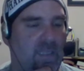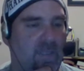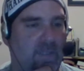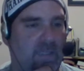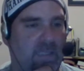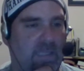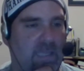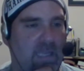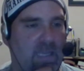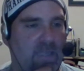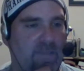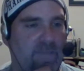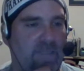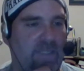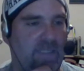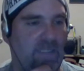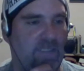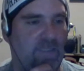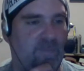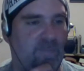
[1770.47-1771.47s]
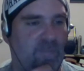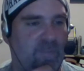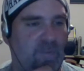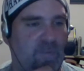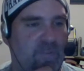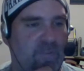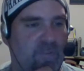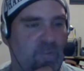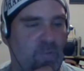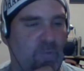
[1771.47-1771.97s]
He trimmed down, but he's still
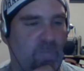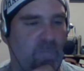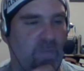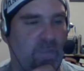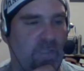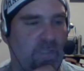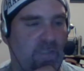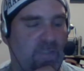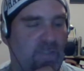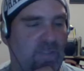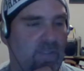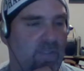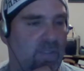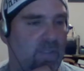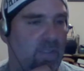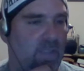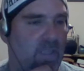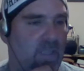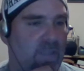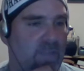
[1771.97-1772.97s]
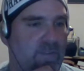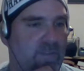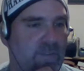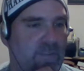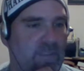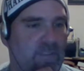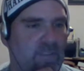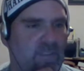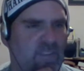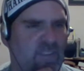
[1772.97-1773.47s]
a big guy. He
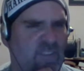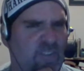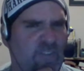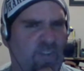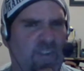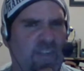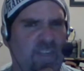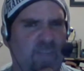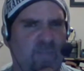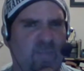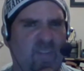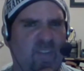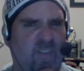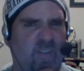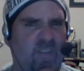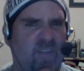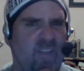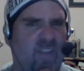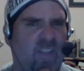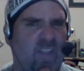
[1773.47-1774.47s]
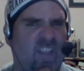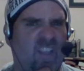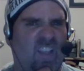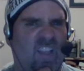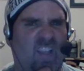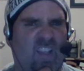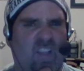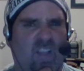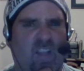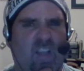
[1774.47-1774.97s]
got him an exploder
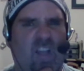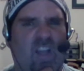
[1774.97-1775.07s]
suplex.